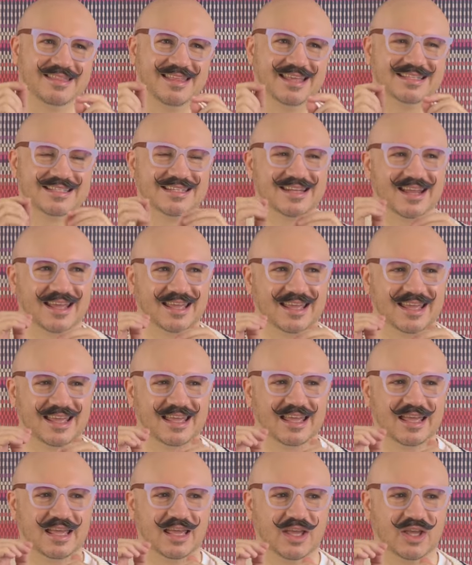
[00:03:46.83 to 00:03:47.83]
It's like,
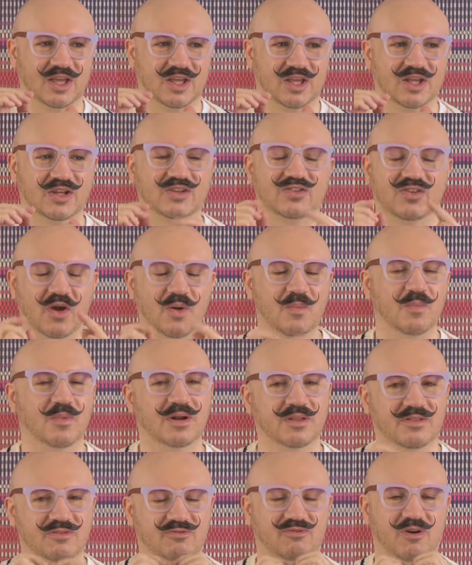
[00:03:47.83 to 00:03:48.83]
you don't
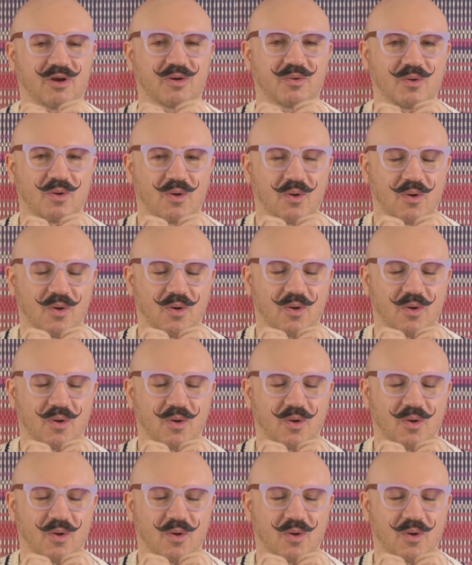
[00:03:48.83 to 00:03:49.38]
want to throw